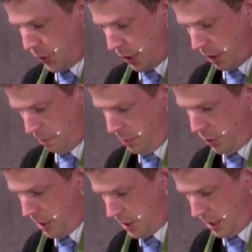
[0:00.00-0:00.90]
the
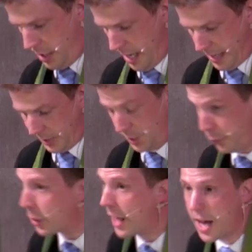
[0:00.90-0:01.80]
community has
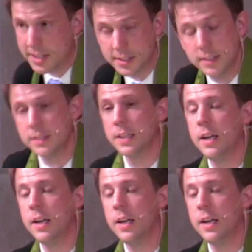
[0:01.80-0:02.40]
forgotten.